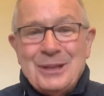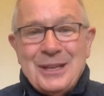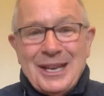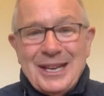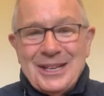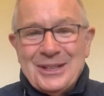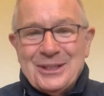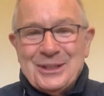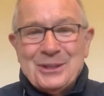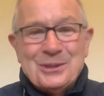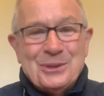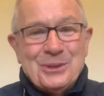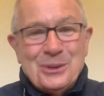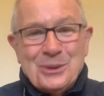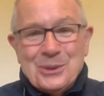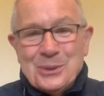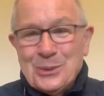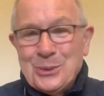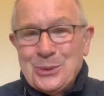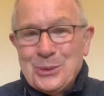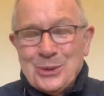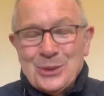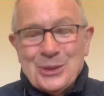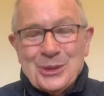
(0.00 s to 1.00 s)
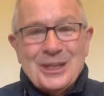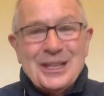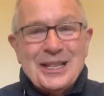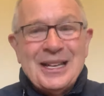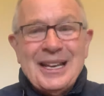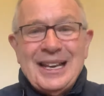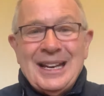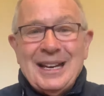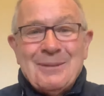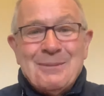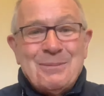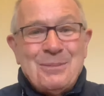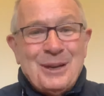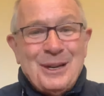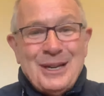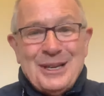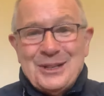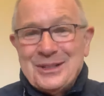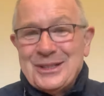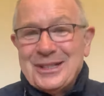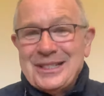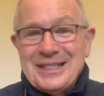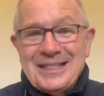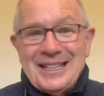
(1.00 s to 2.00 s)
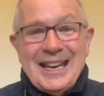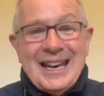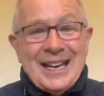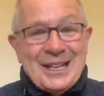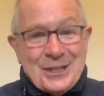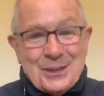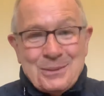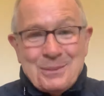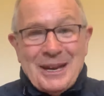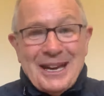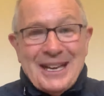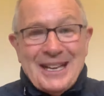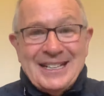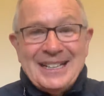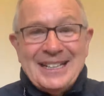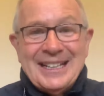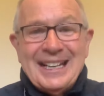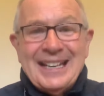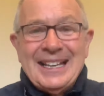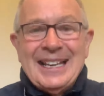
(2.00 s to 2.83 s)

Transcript: He's an unusual, pleasant gas man.